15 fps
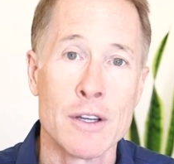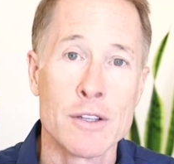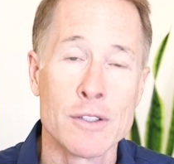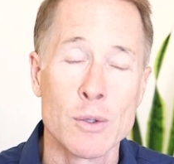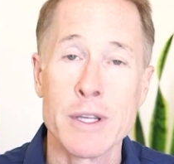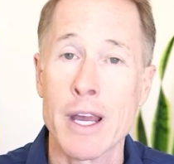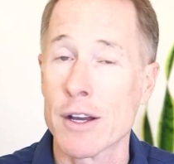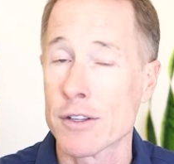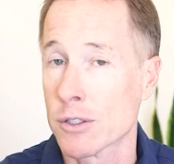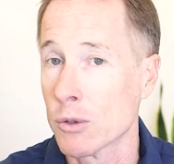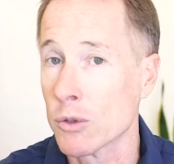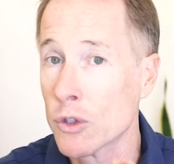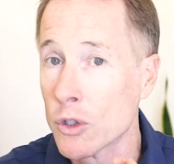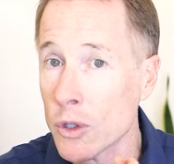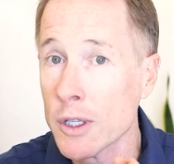So yeah, so
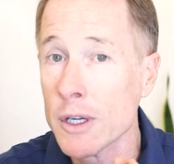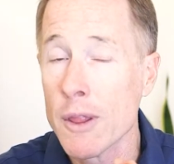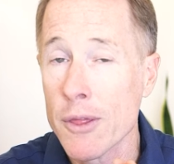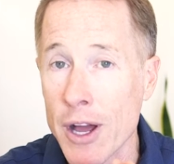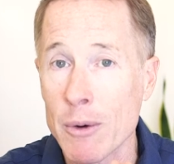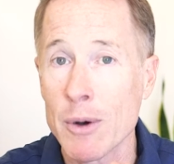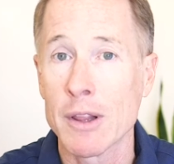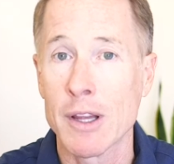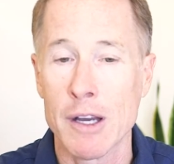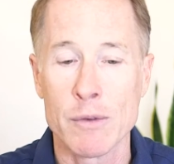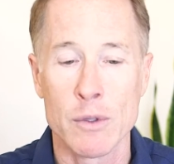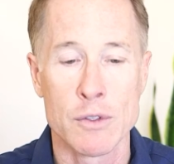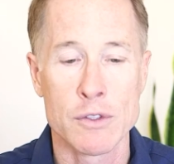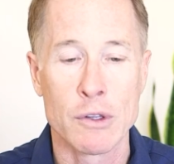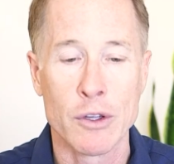good thyroid
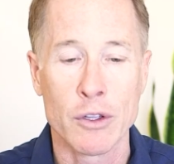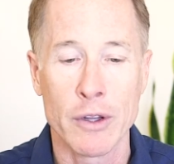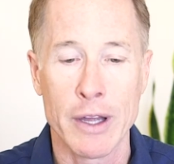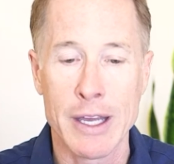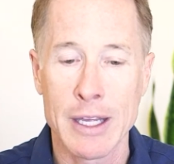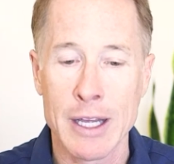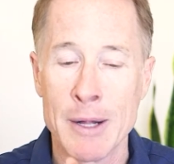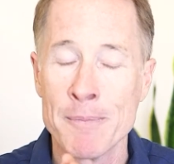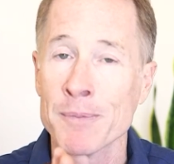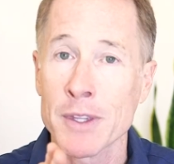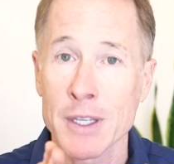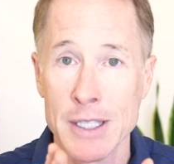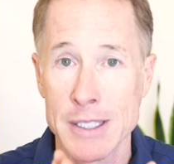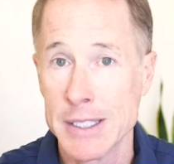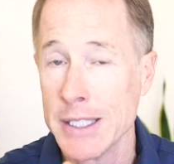levels look like
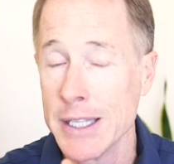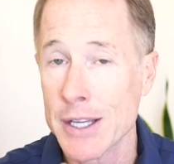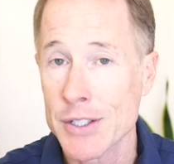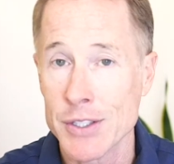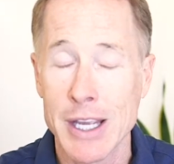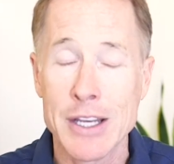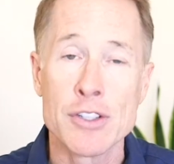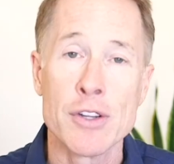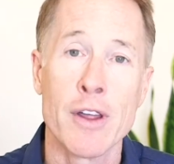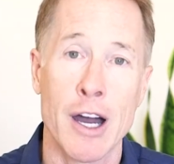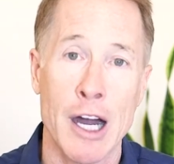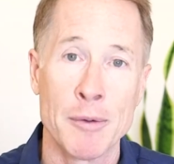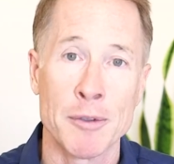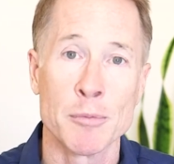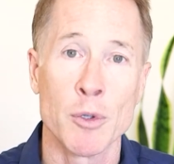a TSH in the
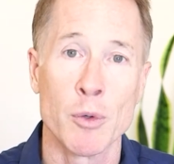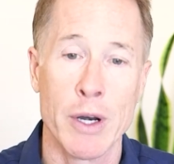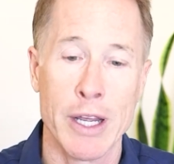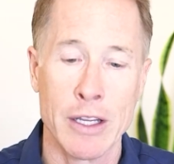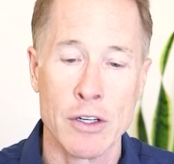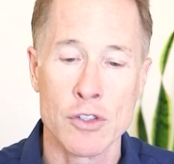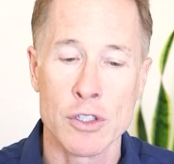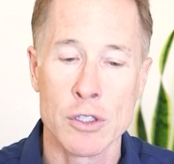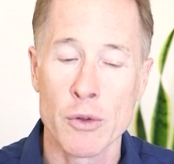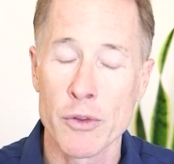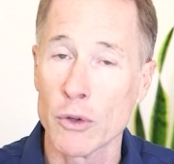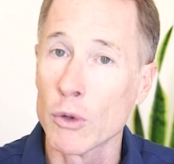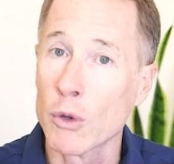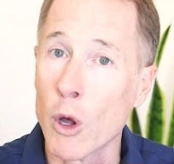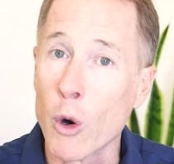optimal range, the
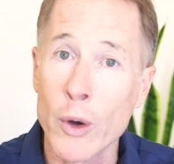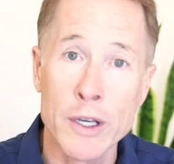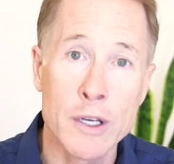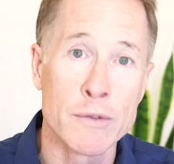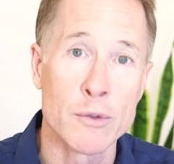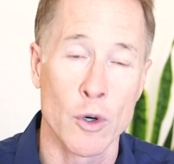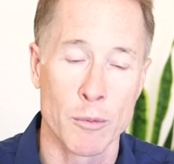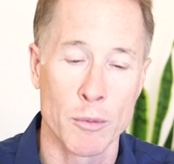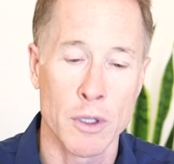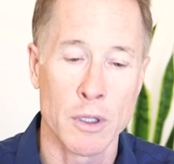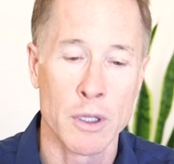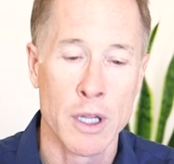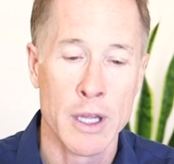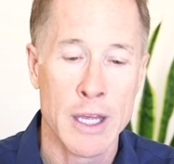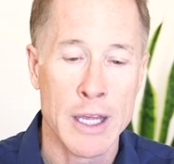low end of
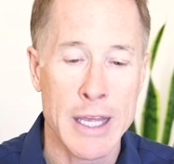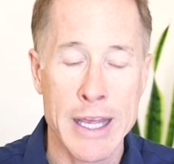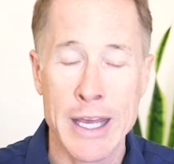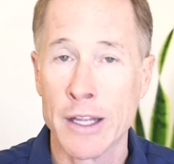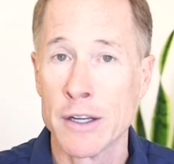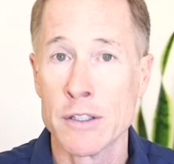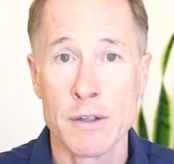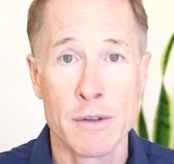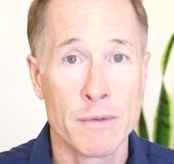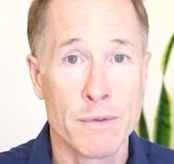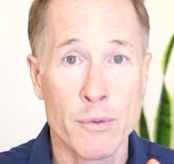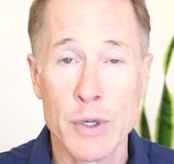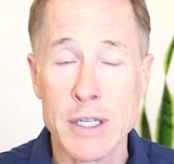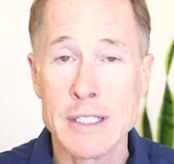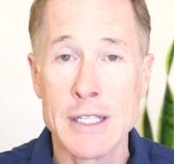normal, and
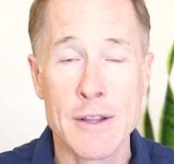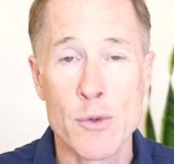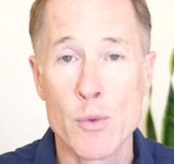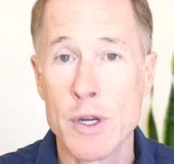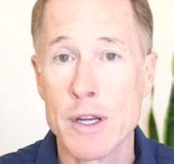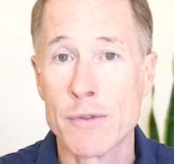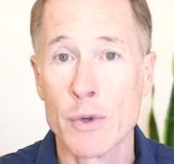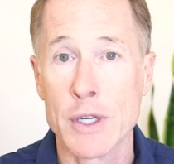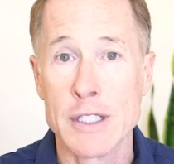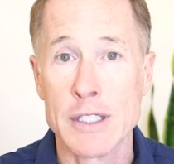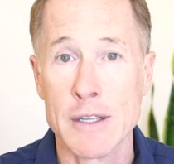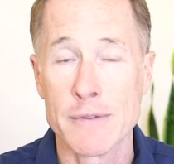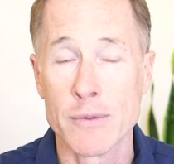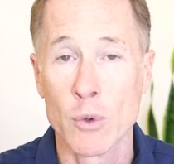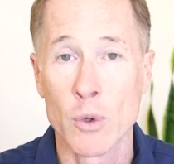free T3, free
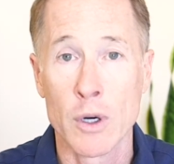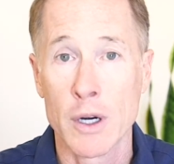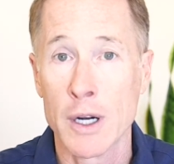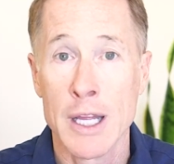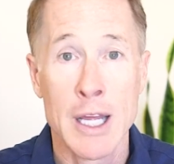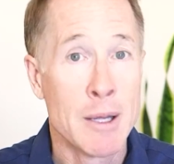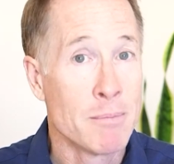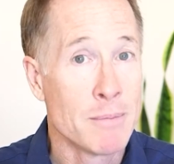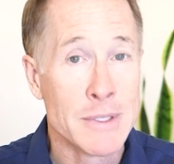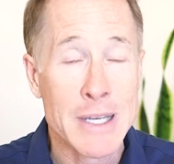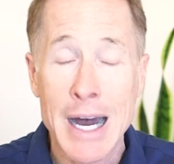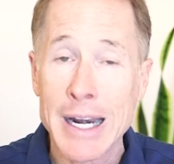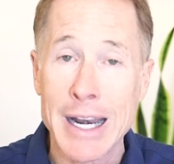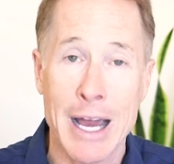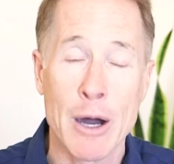T4,
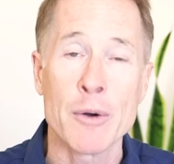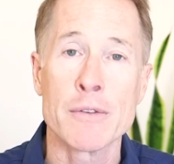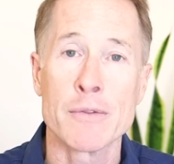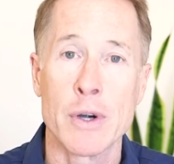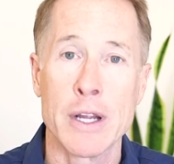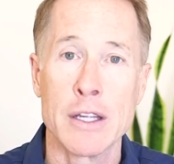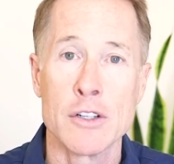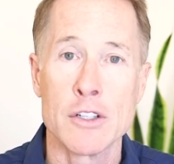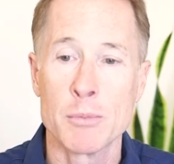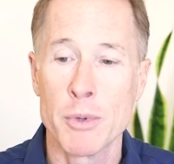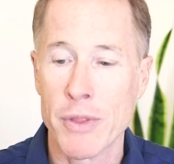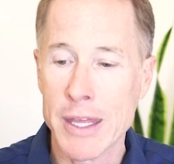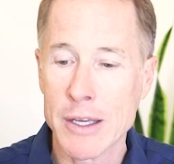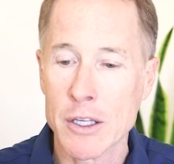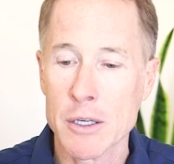not out of range, but
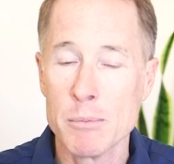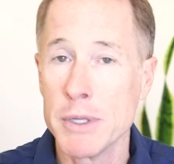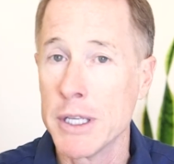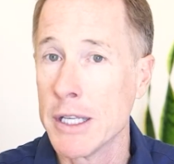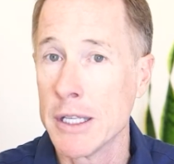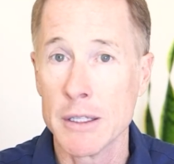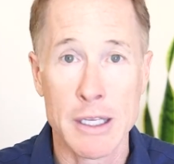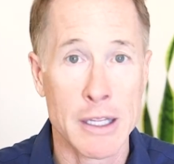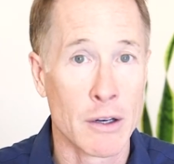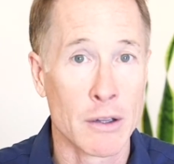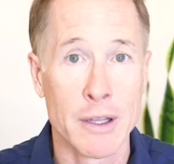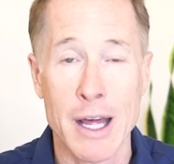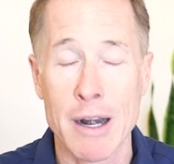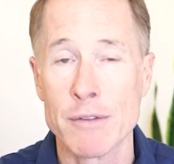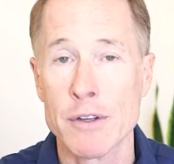they could be in a
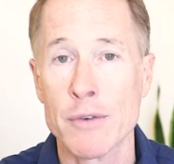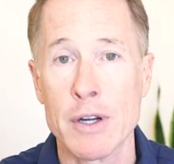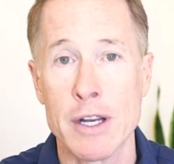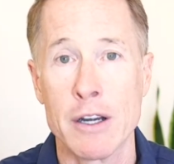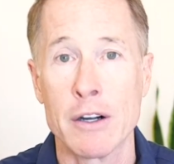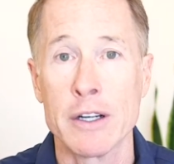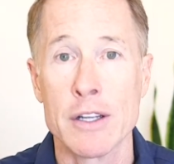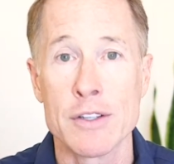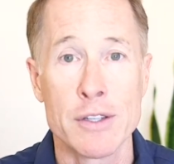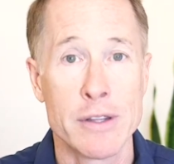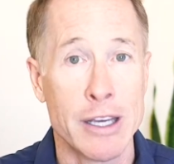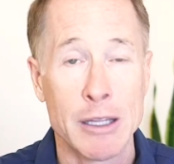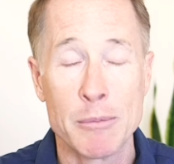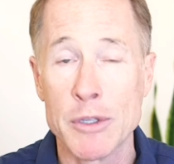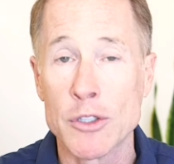lot of different areas, and
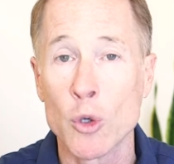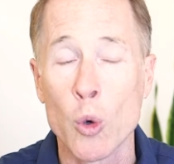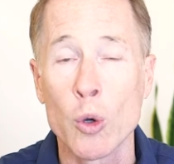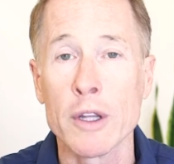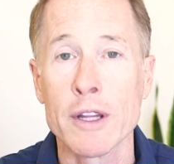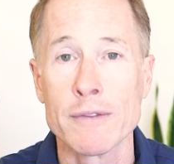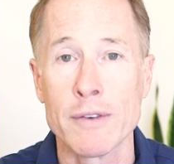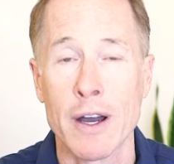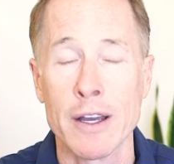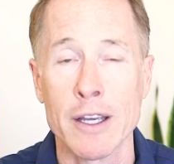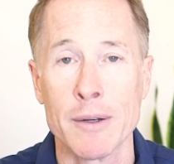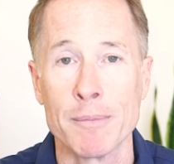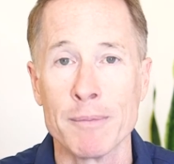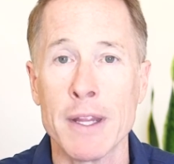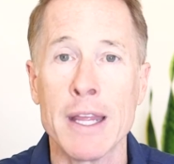that can be totally
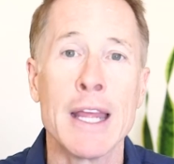fine.